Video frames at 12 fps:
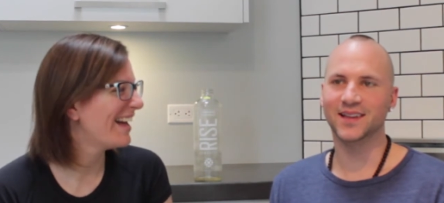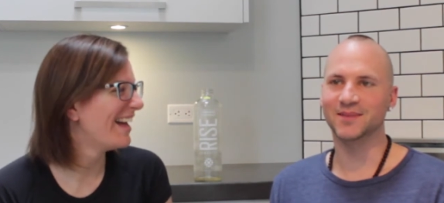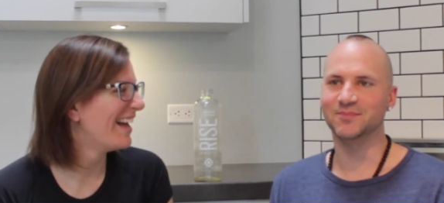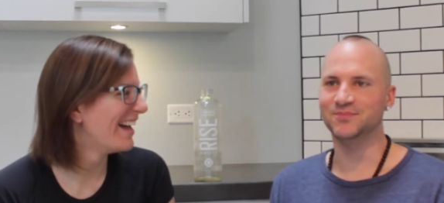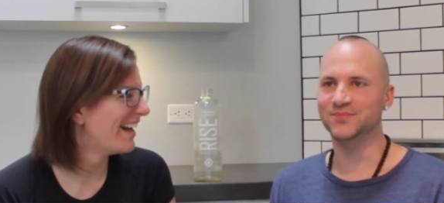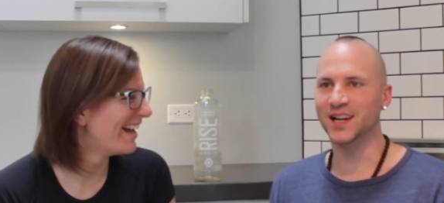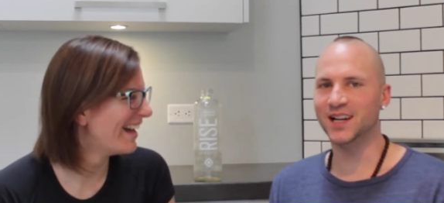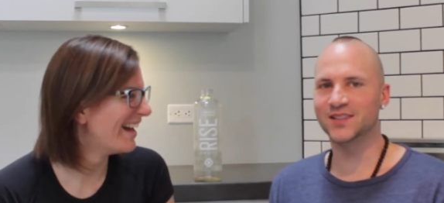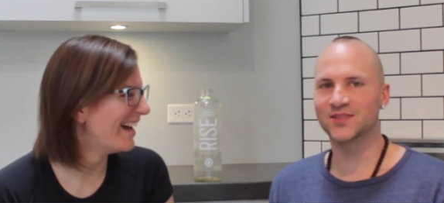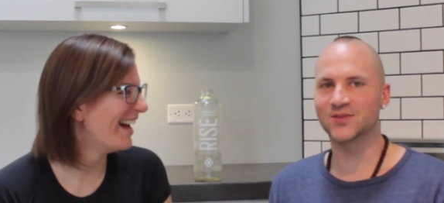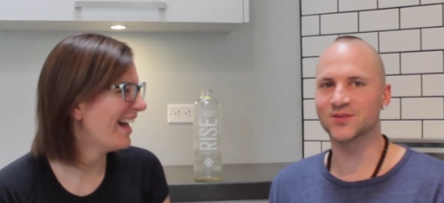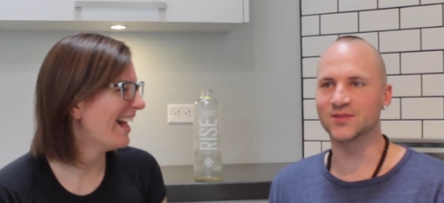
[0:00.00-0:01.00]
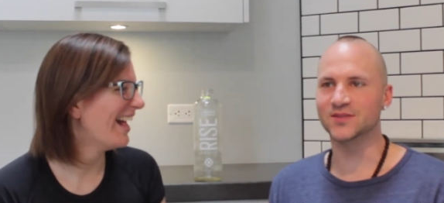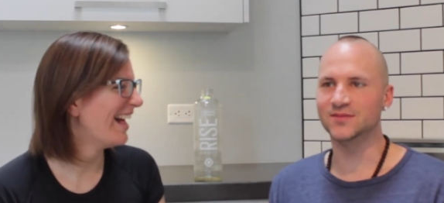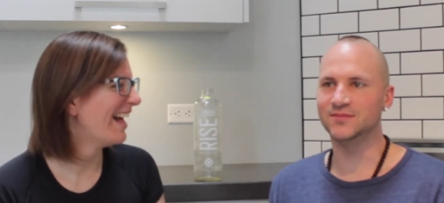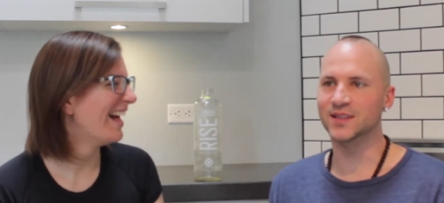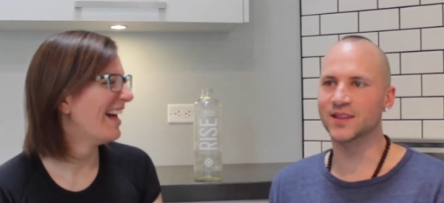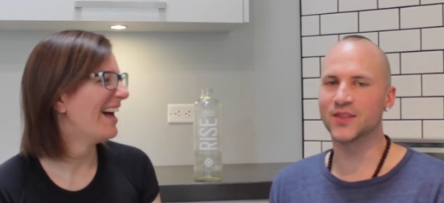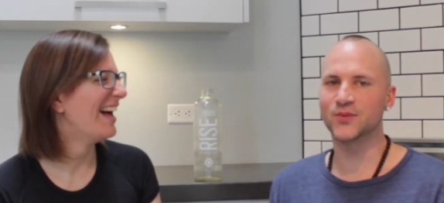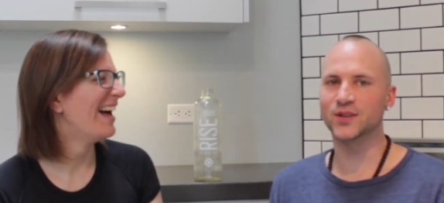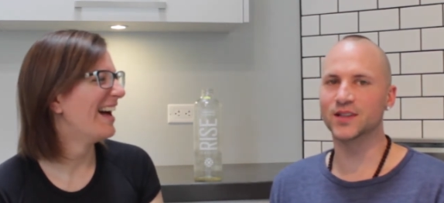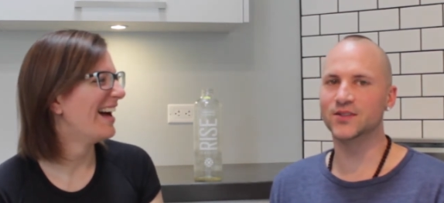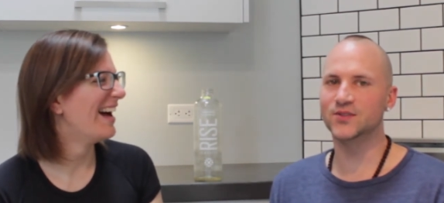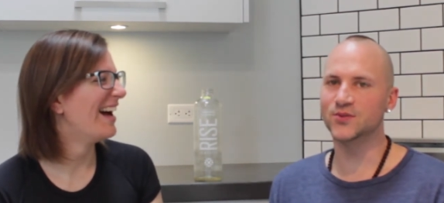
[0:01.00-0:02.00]
Speaker 1: in high school and
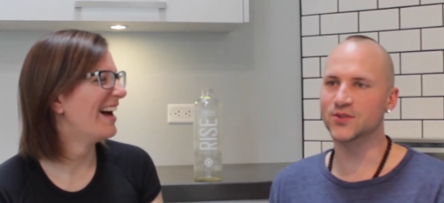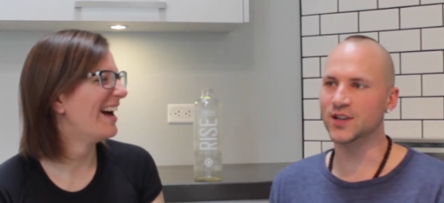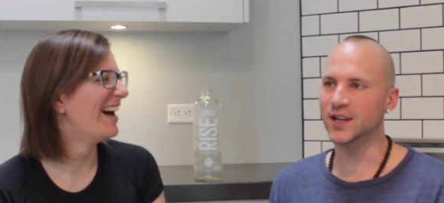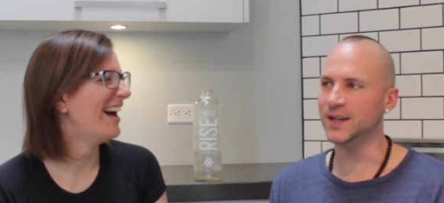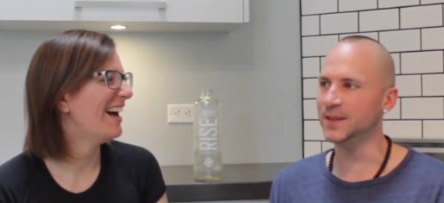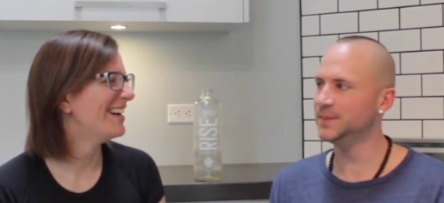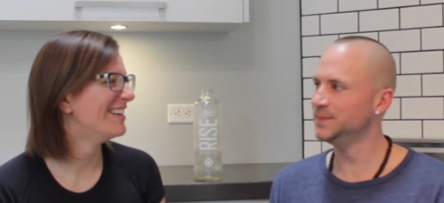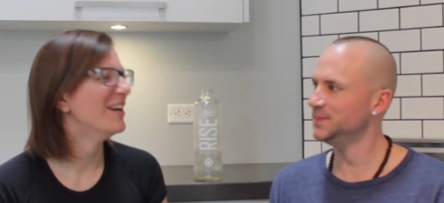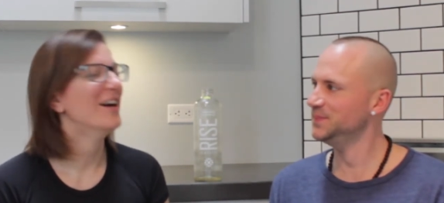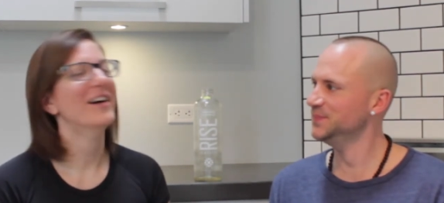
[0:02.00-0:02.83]
three in junior high.